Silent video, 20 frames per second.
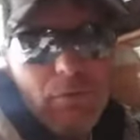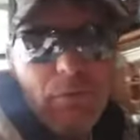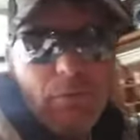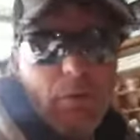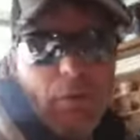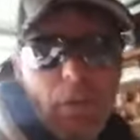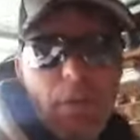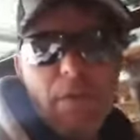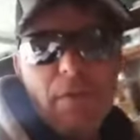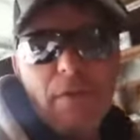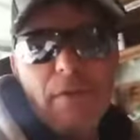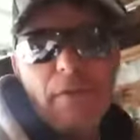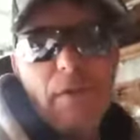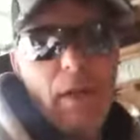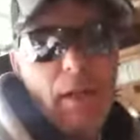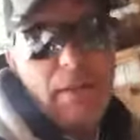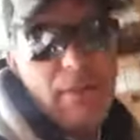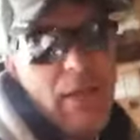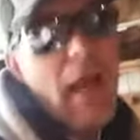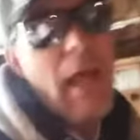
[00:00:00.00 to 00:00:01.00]

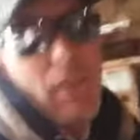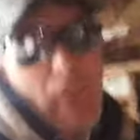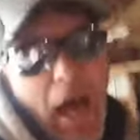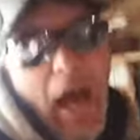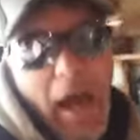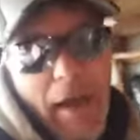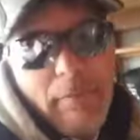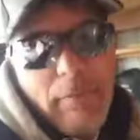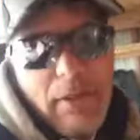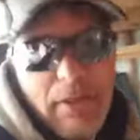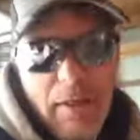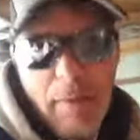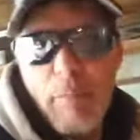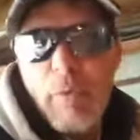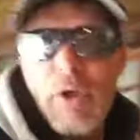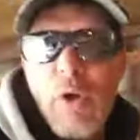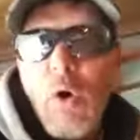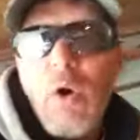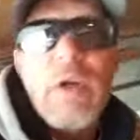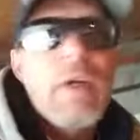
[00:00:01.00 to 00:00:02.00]
It's not live because I'm
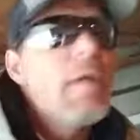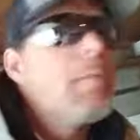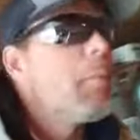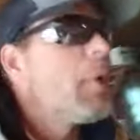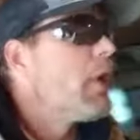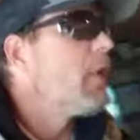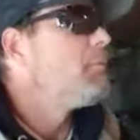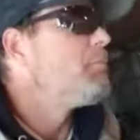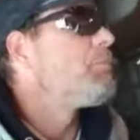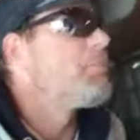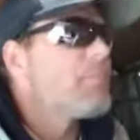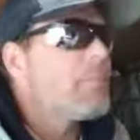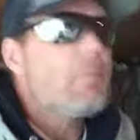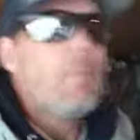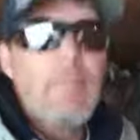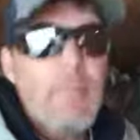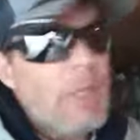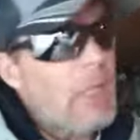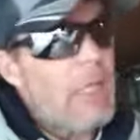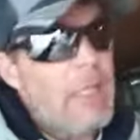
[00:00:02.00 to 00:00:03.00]
recording it, but
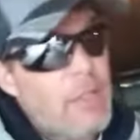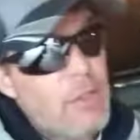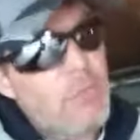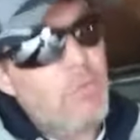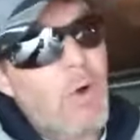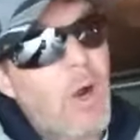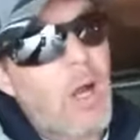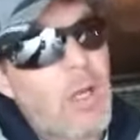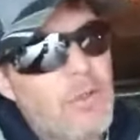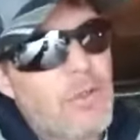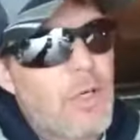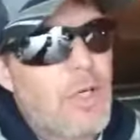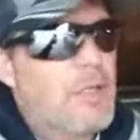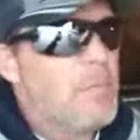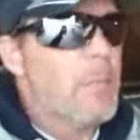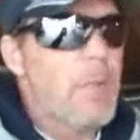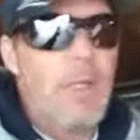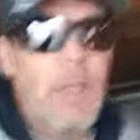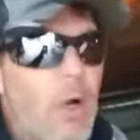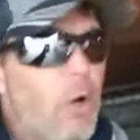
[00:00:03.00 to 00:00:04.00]
it's raw.
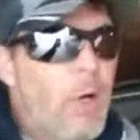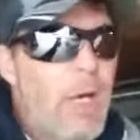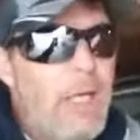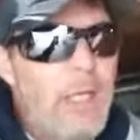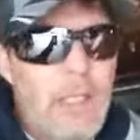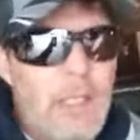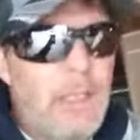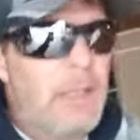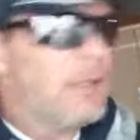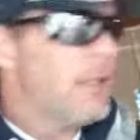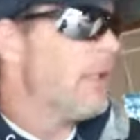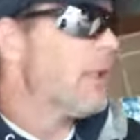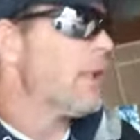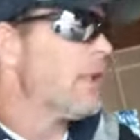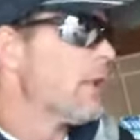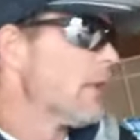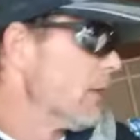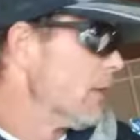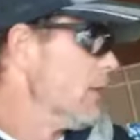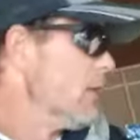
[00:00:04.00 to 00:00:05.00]
Trust me, no editing
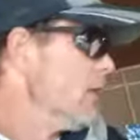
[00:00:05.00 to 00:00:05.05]
here.